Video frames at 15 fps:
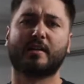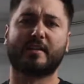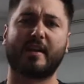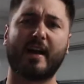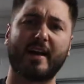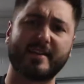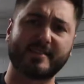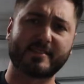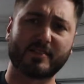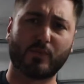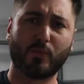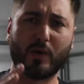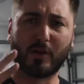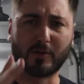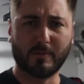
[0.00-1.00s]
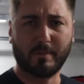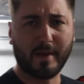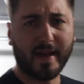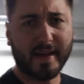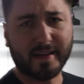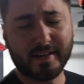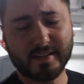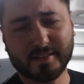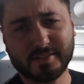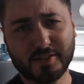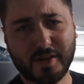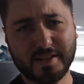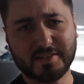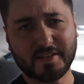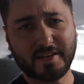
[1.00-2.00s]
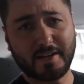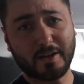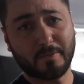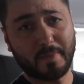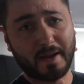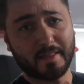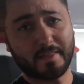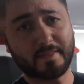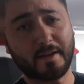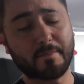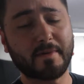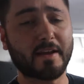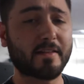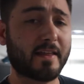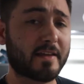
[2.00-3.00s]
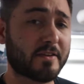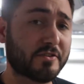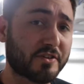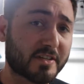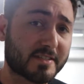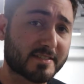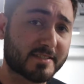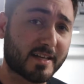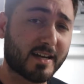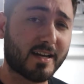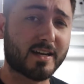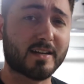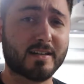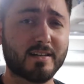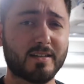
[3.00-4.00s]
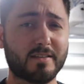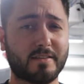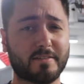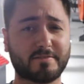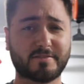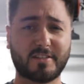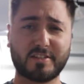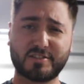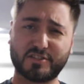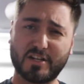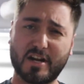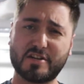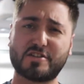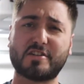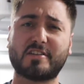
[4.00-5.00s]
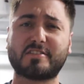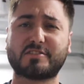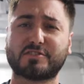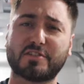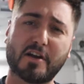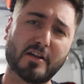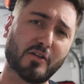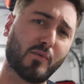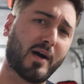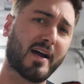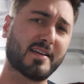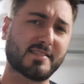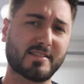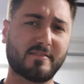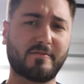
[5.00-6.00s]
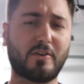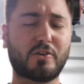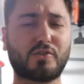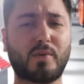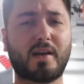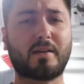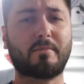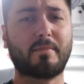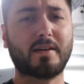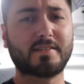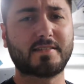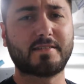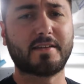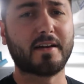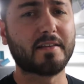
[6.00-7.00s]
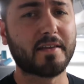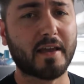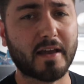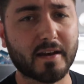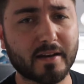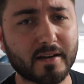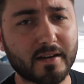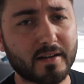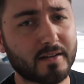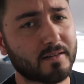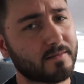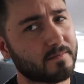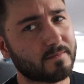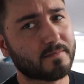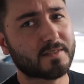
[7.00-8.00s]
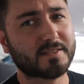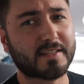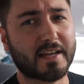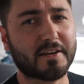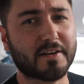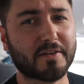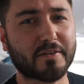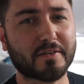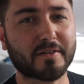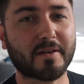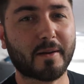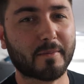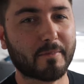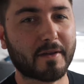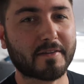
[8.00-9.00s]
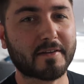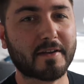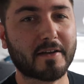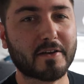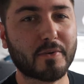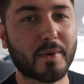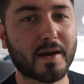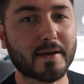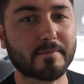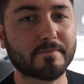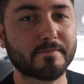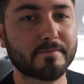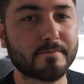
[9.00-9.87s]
Guys, welcome back. So as you can tell by the thumbnail that you just saw, the frustration is real. Why isn't the Volkswagen bus done yet? Stay tuned, I'm about to tell you why.